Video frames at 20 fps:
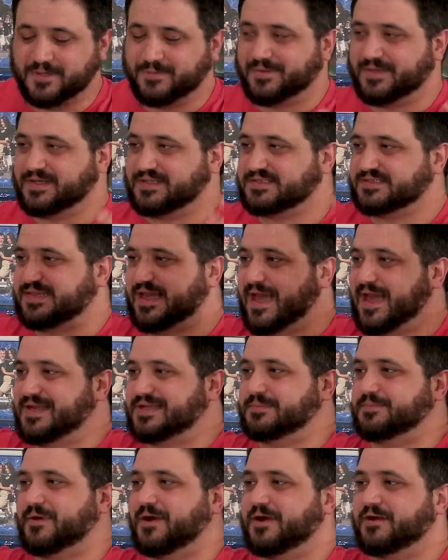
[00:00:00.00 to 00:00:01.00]
Pippin is
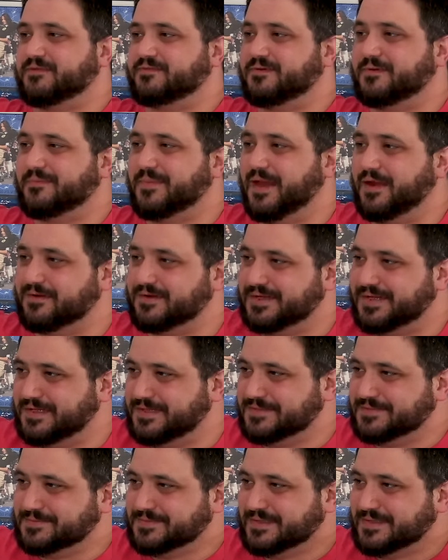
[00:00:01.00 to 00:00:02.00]
sad to part from
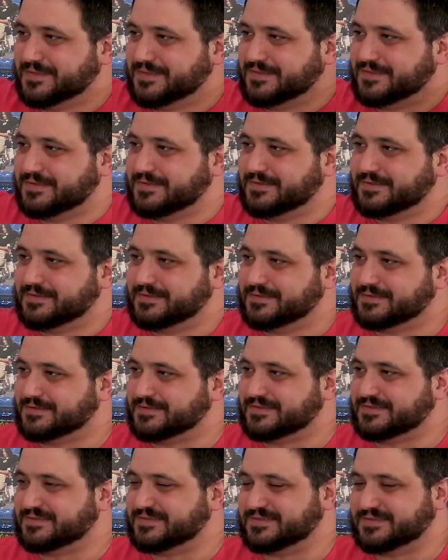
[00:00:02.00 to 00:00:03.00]
Merry
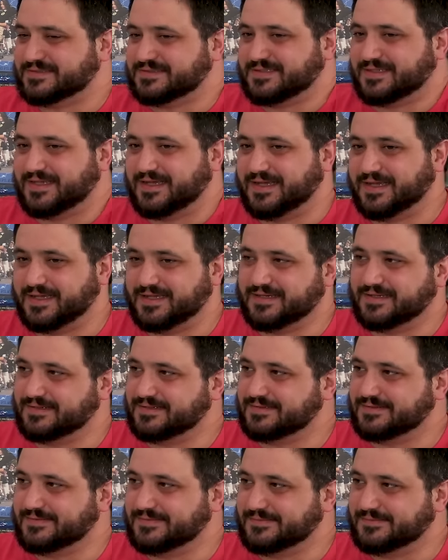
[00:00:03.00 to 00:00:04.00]
because it's like,
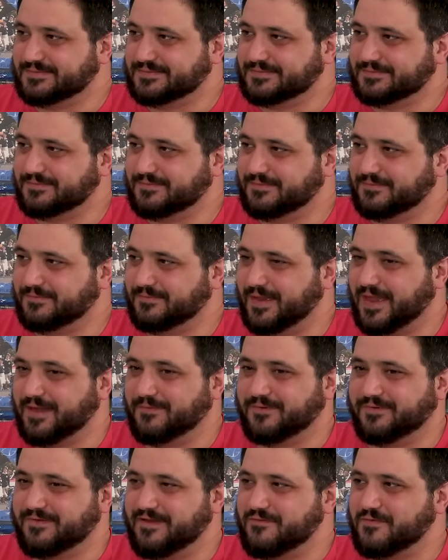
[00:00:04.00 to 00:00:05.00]

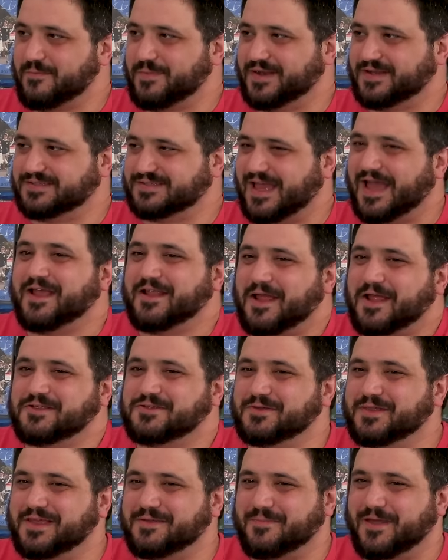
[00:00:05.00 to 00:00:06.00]
man, we've never been as... I
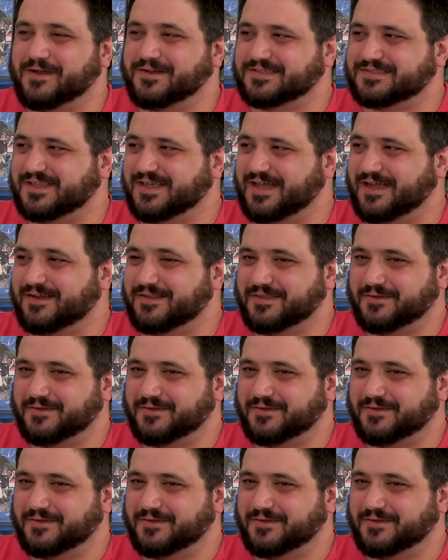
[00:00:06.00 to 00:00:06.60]
do like Merry's like, I